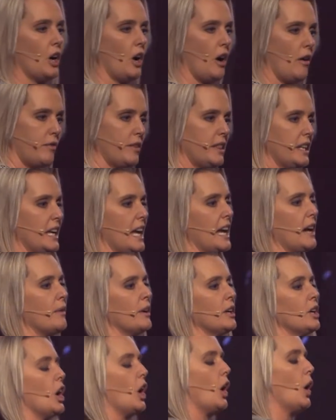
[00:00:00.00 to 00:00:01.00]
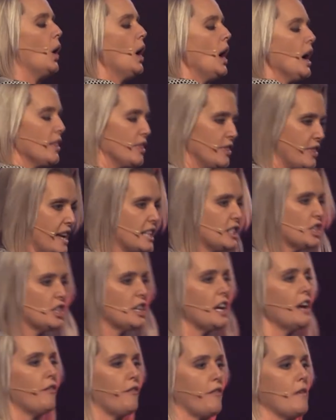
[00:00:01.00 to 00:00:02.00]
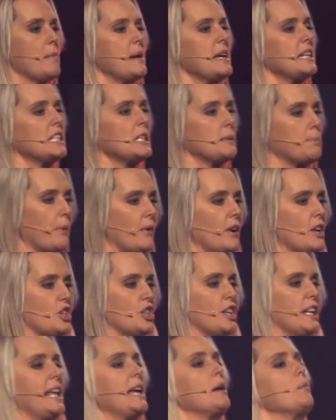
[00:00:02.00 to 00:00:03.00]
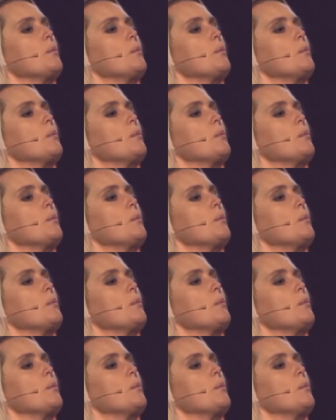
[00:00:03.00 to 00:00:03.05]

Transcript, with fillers: over the year and go, this year for me spiritually